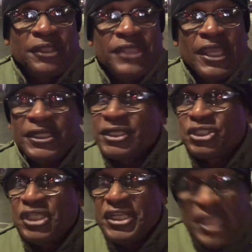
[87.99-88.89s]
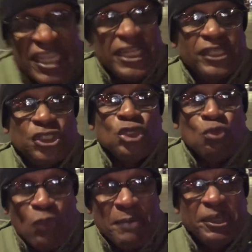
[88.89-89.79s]
that she needed you
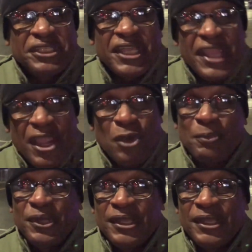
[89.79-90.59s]
women to help.